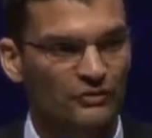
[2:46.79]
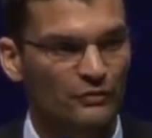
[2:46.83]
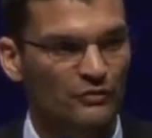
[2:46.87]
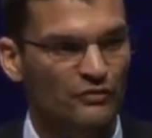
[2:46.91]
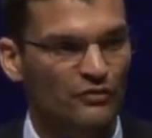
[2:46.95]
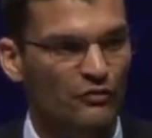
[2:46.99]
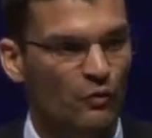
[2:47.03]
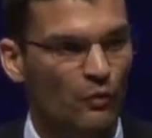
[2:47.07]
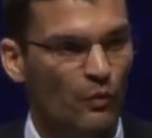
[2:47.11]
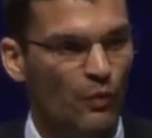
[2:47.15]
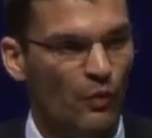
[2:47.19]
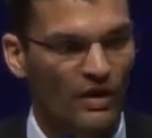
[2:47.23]
which
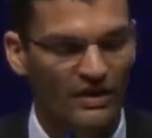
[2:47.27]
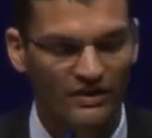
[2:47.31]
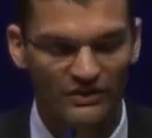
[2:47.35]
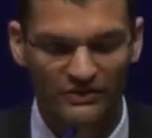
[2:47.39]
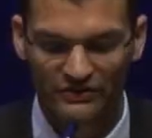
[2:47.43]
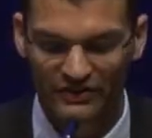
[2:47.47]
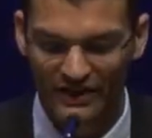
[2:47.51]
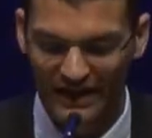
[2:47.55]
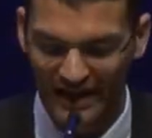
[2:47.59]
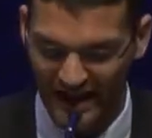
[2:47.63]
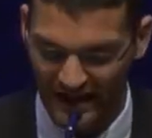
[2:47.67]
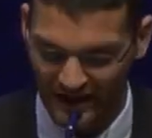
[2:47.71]
were
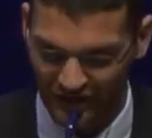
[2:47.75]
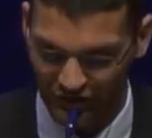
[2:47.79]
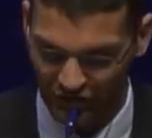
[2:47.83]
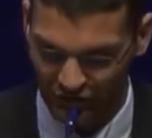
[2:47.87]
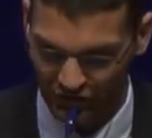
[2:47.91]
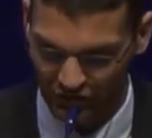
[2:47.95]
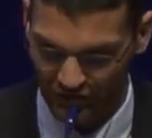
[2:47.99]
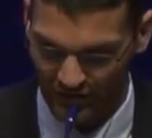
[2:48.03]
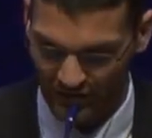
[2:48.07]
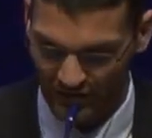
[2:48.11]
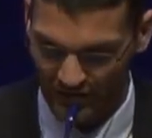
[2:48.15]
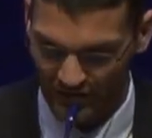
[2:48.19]
once
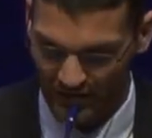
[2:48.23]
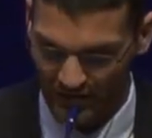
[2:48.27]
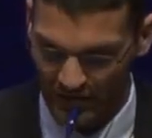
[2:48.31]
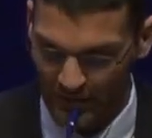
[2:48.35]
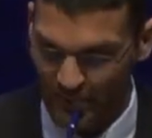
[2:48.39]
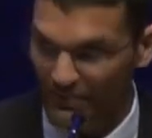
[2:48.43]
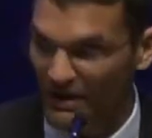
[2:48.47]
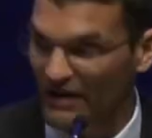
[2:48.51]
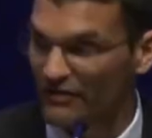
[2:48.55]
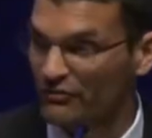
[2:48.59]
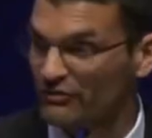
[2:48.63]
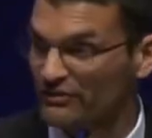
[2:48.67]
answered
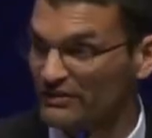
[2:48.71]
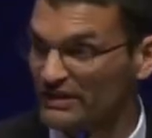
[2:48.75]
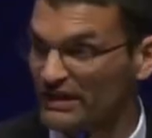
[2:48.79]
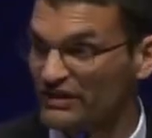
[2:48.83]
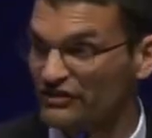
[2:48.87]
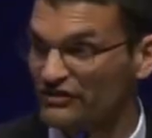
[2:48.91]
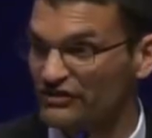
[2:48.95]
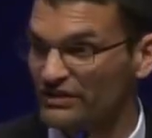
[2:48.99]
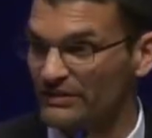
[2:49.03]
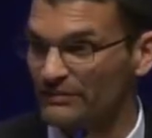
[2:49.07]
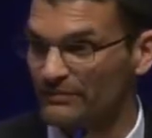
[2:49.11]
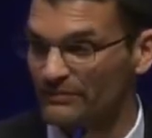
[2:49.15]
by
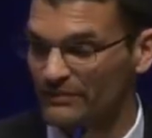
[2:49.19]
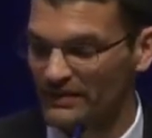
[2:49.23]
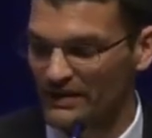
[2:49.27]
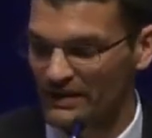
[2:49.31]
religion.